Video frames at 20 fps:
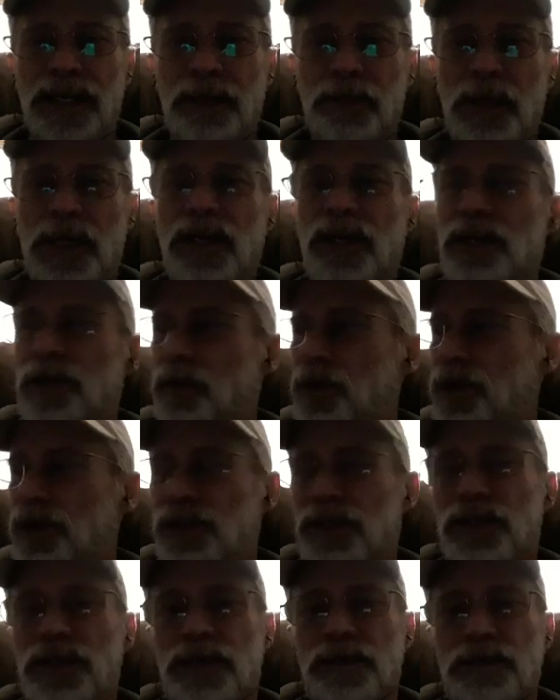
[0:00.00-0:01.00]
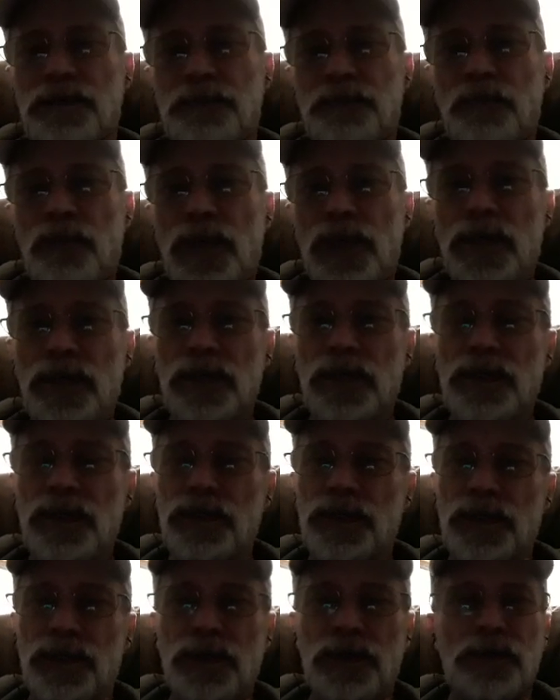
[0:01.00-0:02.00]
But a lot of words do.
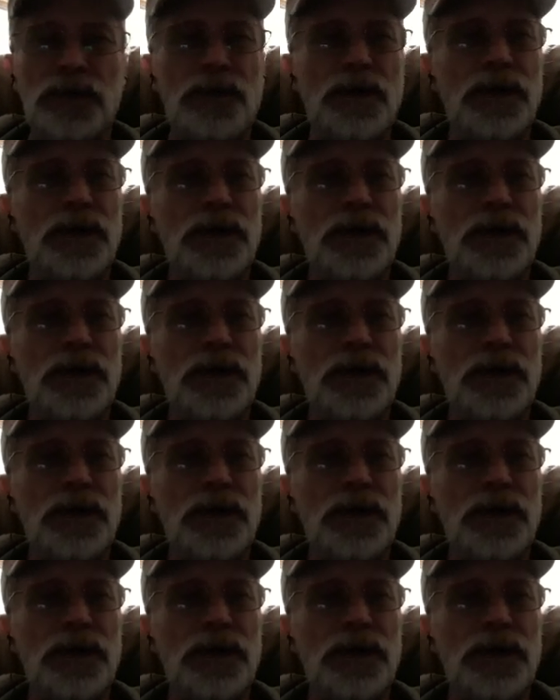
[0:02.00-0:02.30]
So,